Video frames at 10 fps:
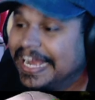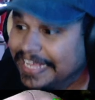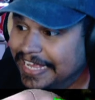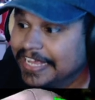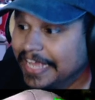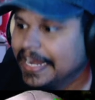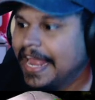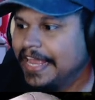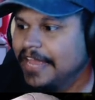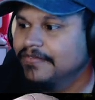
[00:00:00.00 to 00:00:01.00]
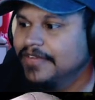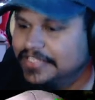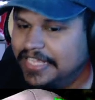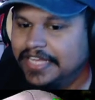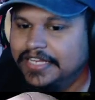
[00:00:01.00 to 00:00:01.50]
I again I gave
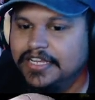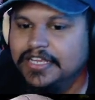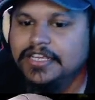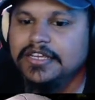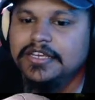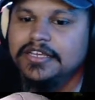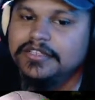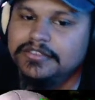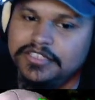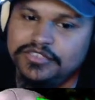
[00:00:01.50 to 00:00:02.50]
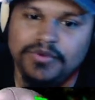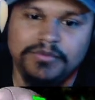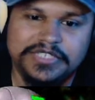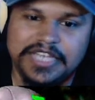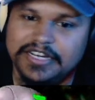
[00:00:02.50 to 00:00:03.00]
a 10. This
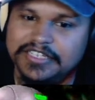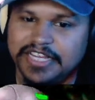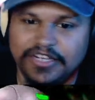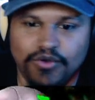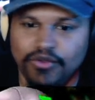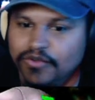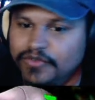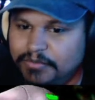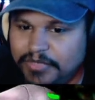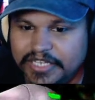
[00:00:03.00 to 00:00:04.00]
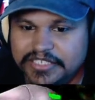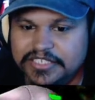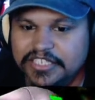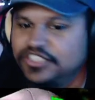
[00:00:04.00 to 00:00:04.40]
one was kind of like all over the place.